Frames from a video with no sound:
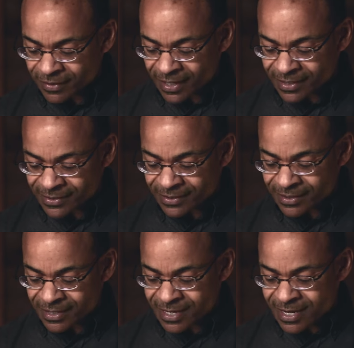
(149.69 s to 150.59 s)
this
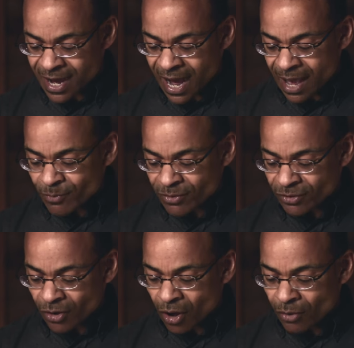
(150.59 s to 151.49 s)
I am with
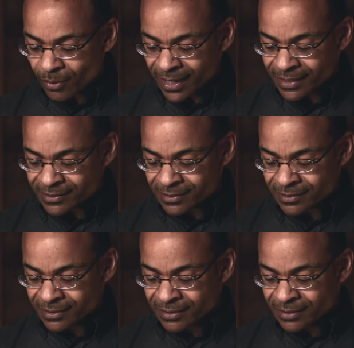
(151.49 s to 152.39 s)
you always,
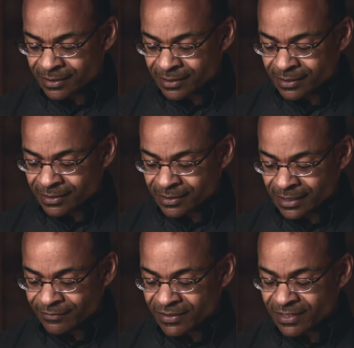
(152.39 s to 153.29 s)

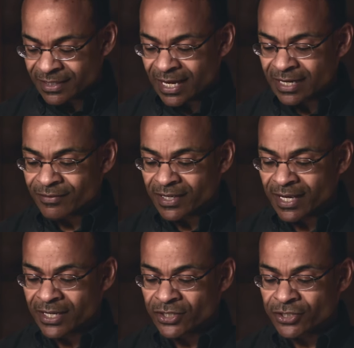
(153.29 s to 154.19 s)
even to the end of the
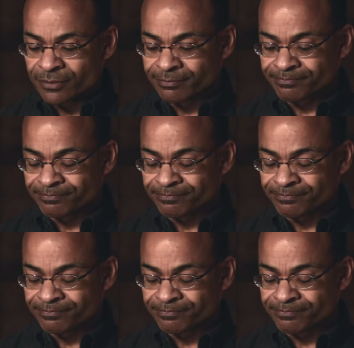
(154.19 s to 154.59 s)
age.